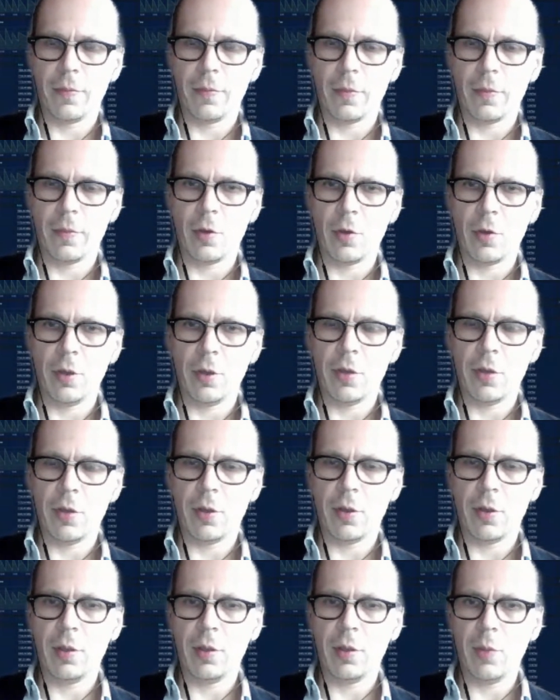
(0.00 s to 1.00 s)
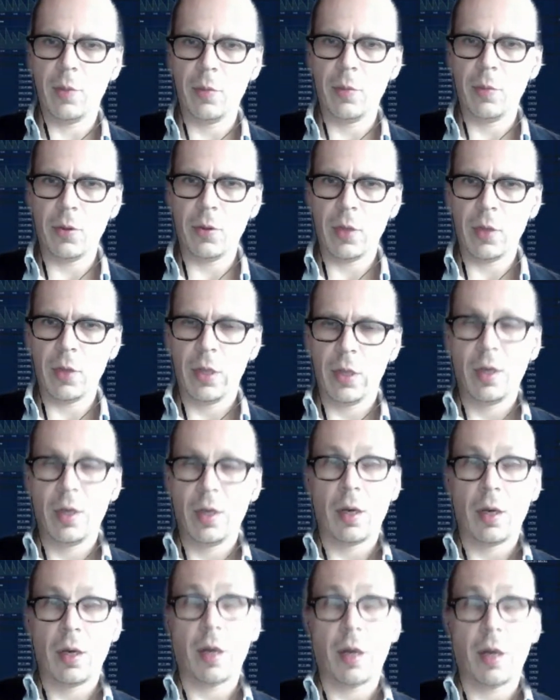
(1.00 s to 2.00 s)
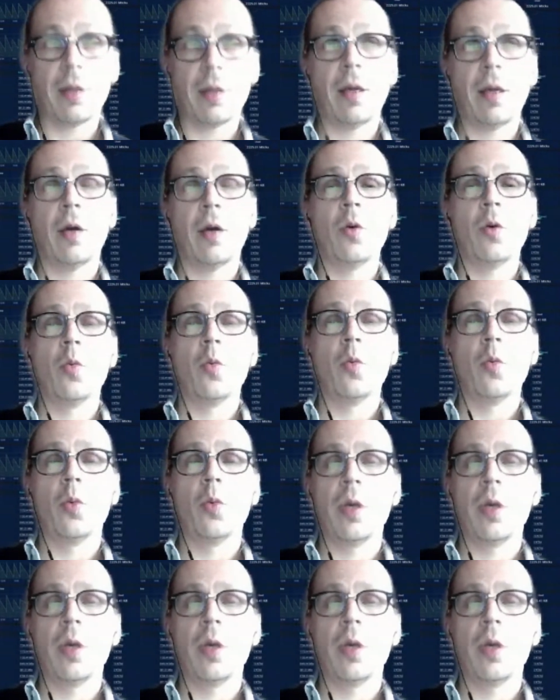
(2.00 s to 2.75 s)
colleagues and team members. Right now,